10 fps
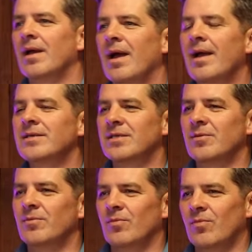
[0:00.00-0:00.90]
I asked
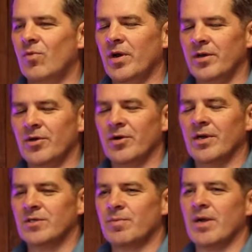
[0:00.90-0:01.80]
him, "What in your
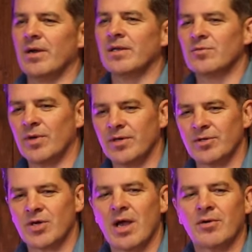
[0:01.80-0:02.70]
experience, what in
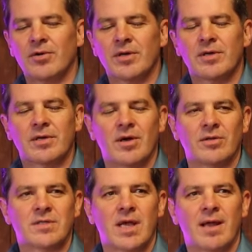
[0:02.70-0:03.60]
your childhood
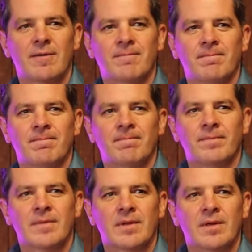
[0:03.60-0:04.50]
caused that?"
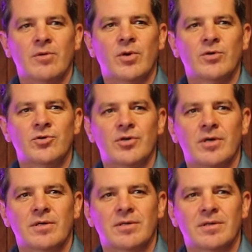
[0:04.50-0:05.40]
And he wasn't
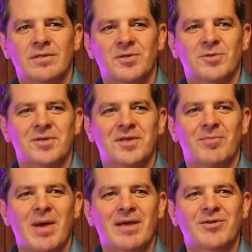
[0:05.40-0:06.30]
sure. He said he was going to
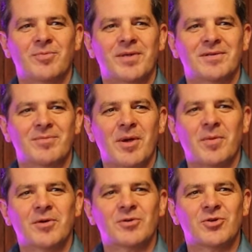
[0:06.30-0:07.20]
get back to me, so
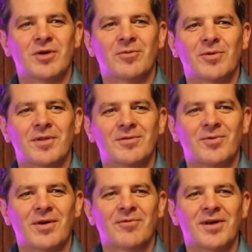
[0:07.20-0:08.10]
maybe he'll share it with us
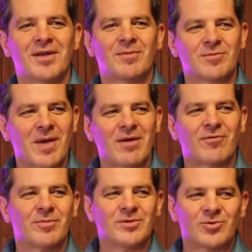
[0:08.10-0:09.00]
whenever he comes back
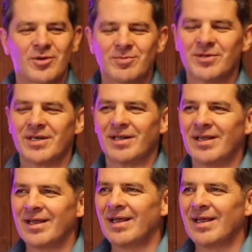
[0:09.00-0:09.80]
from his trip to Italy.